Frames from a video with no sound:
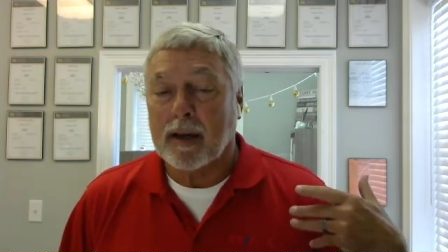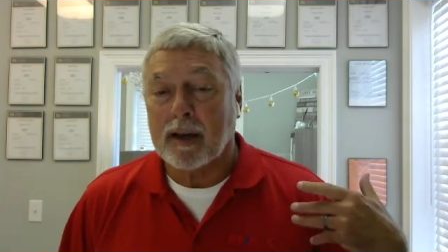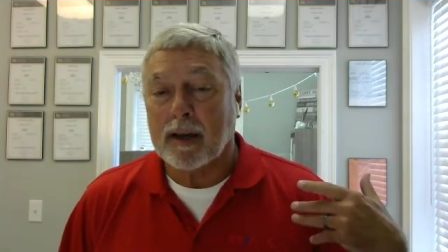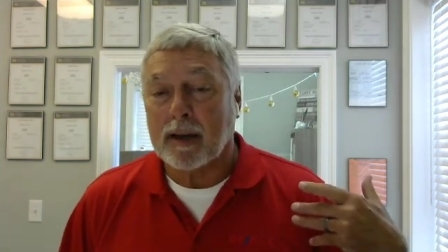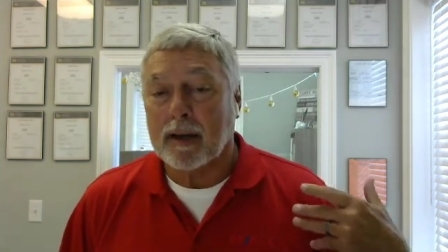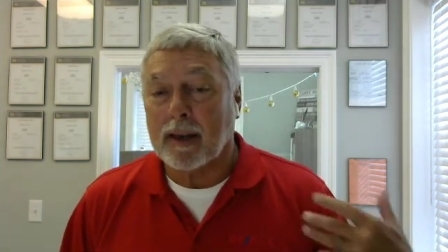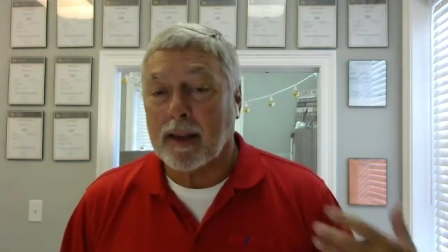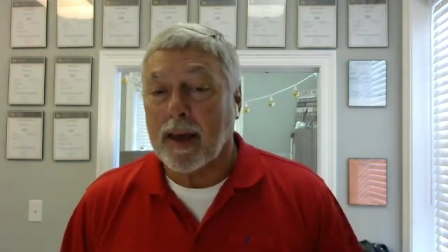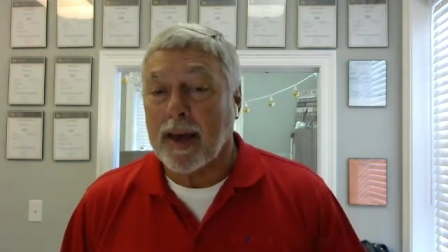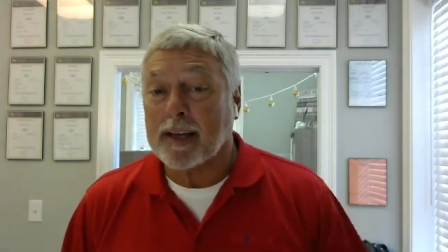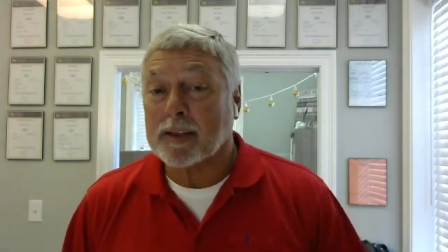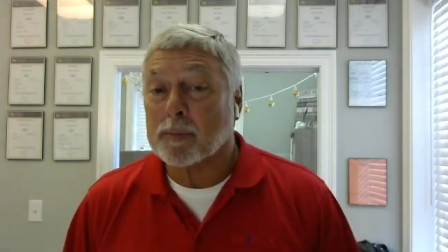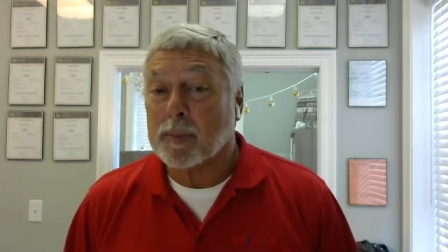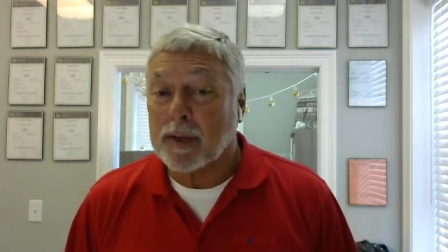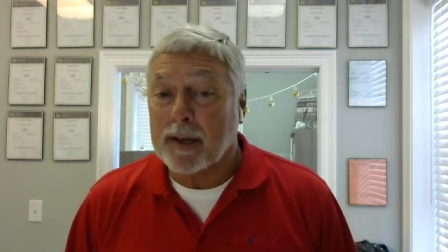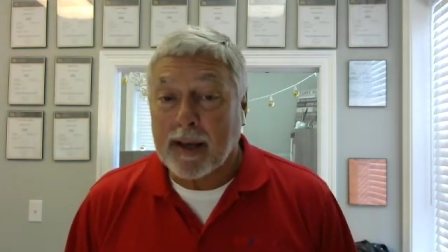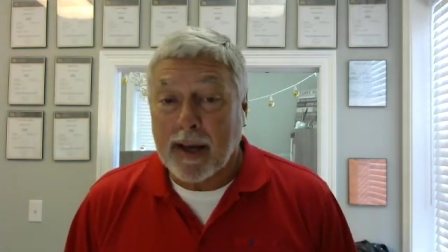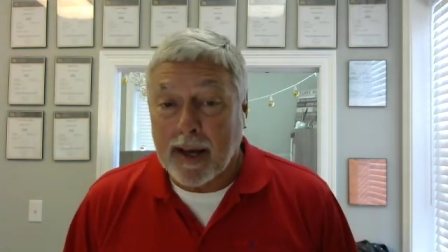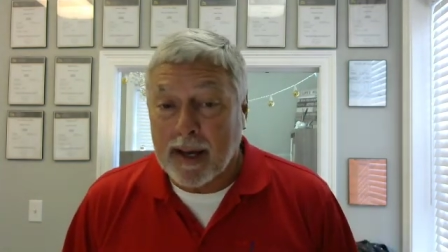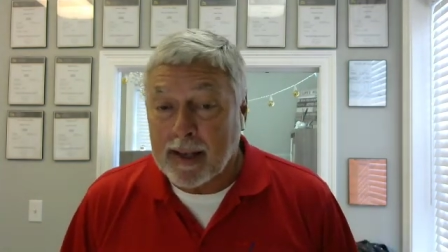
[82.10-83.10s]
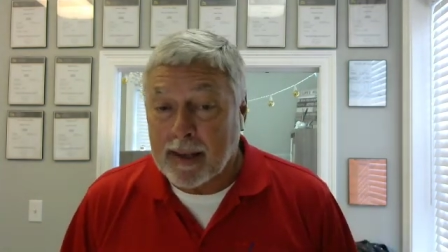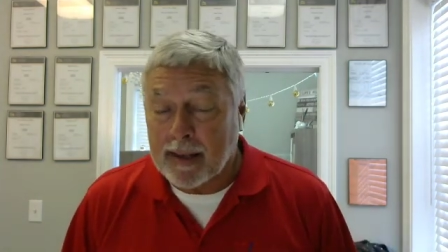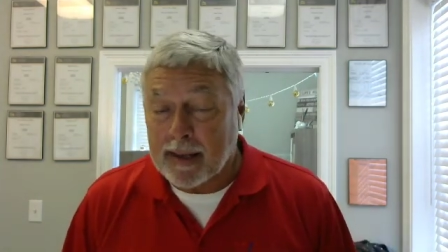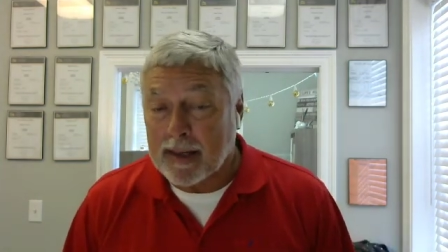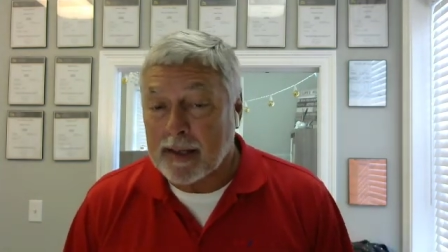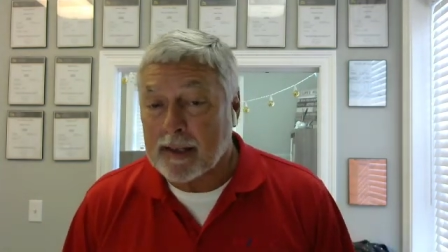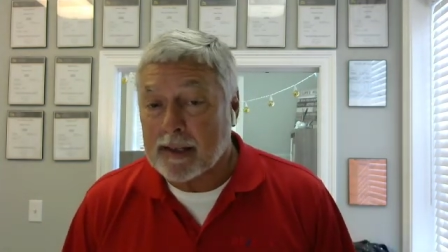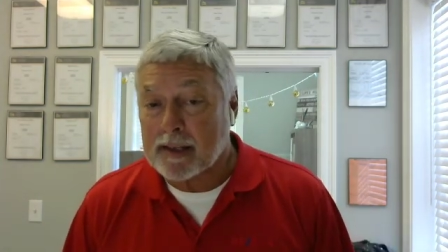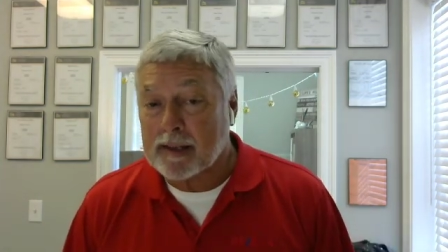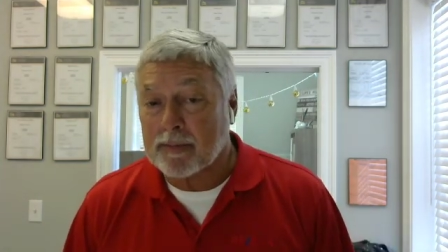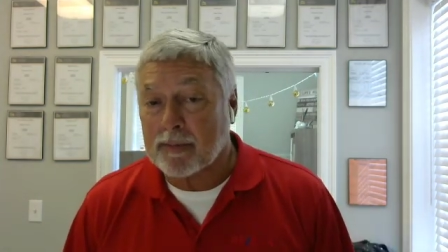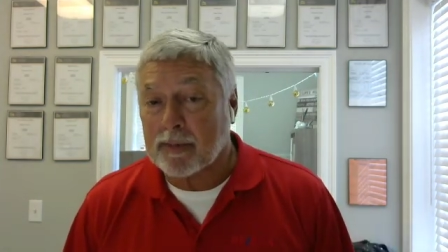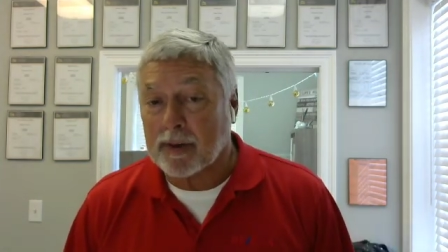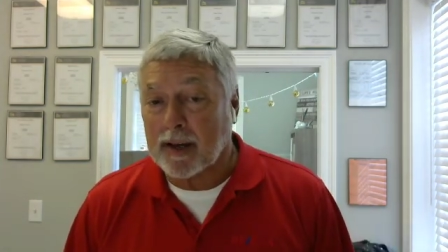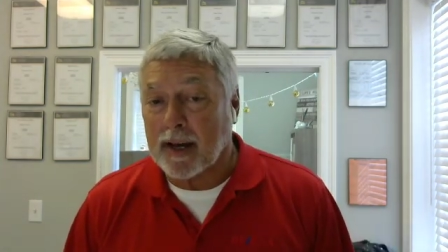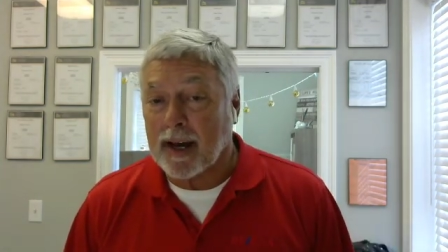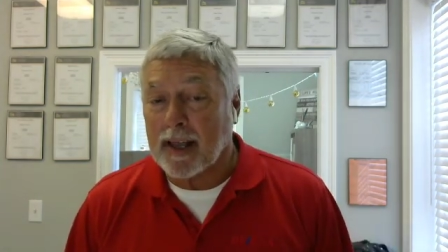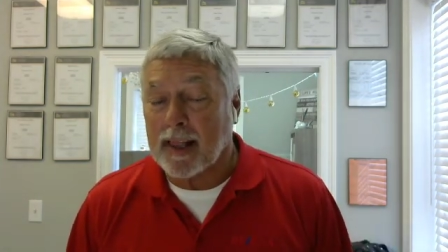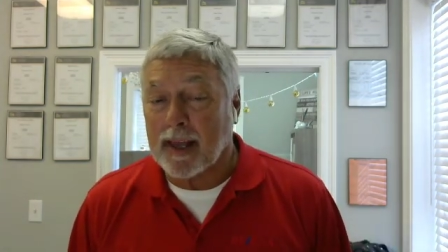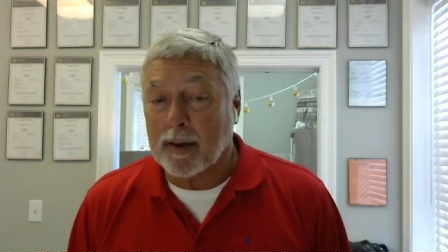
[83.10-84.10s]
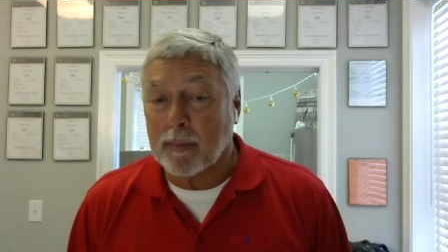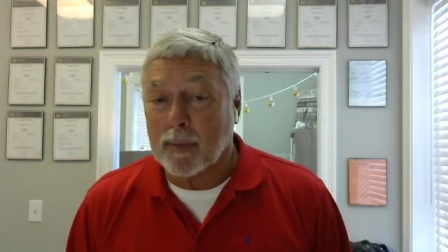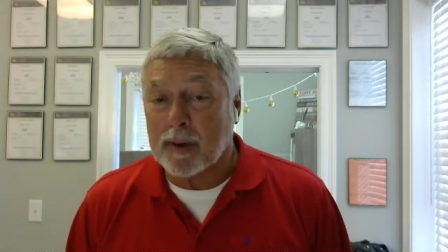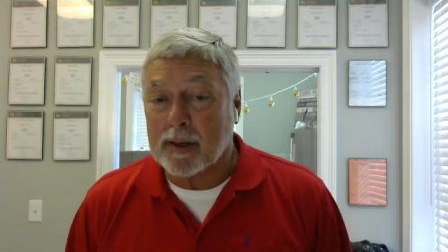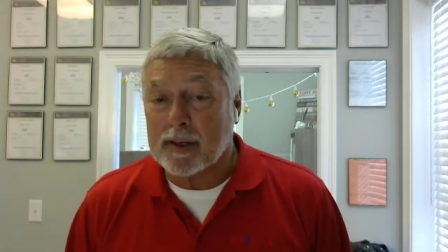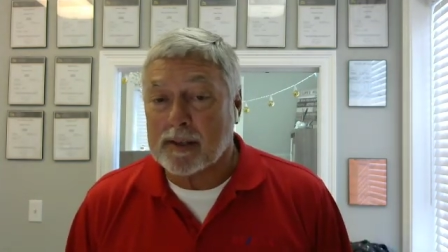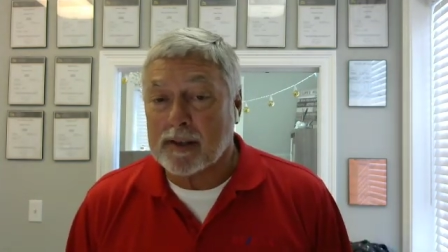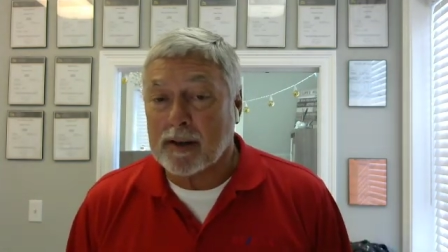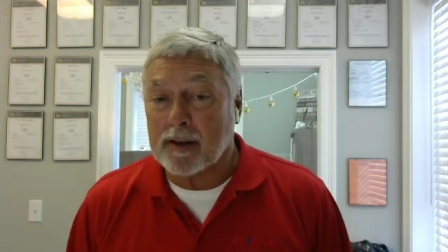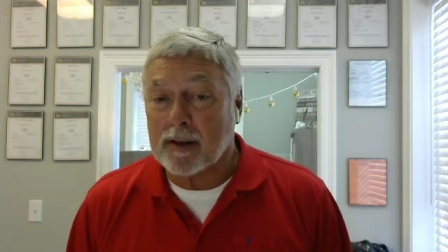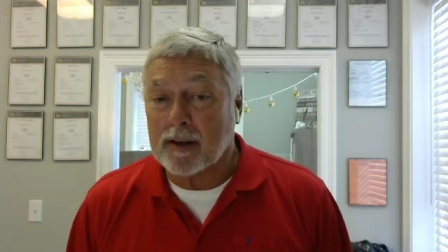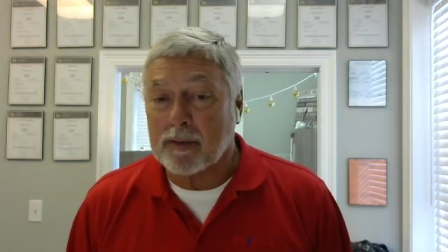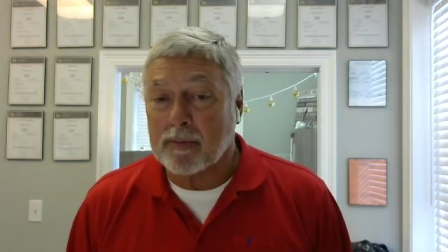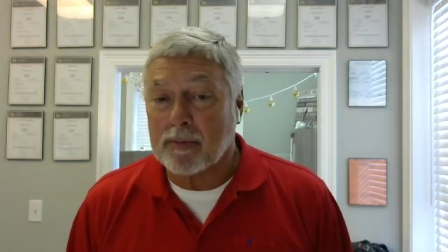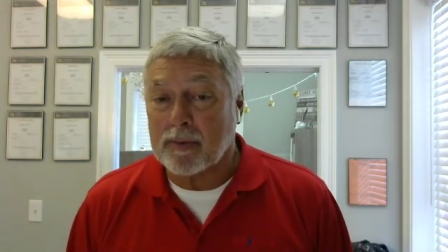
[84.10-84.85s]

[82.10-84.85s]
and last but not least, for a guy like myself,